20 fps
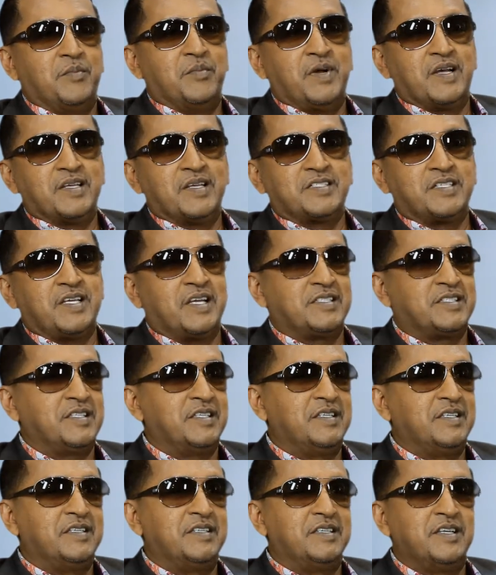
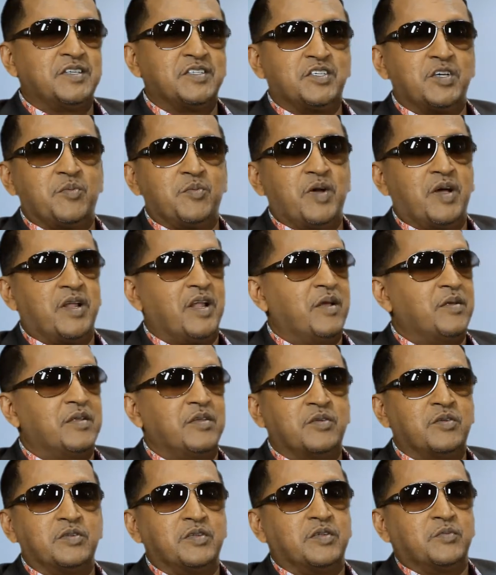Assassin, Ninja Man.
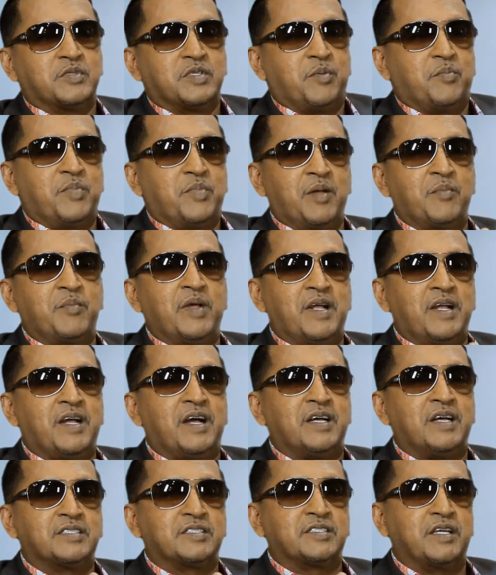It was a big
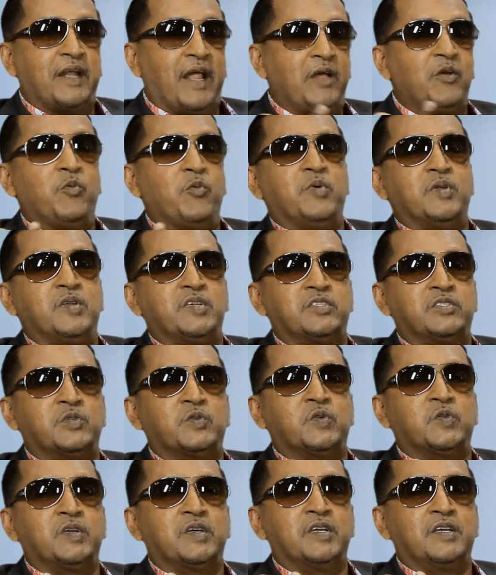cast, and I opened the
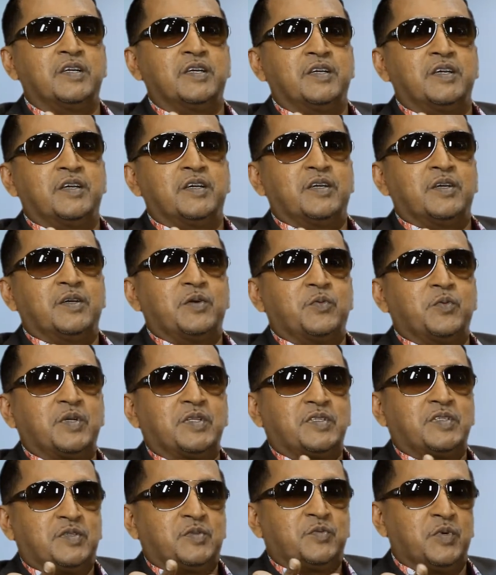show
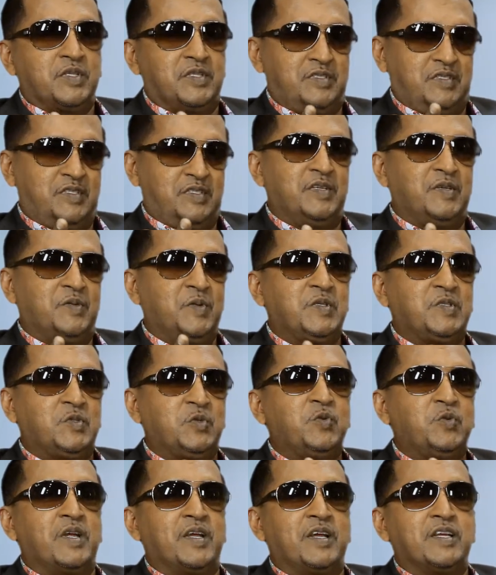with 2
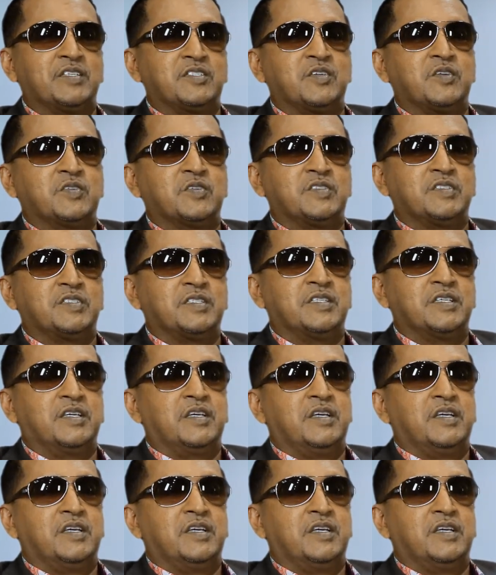reggae songs.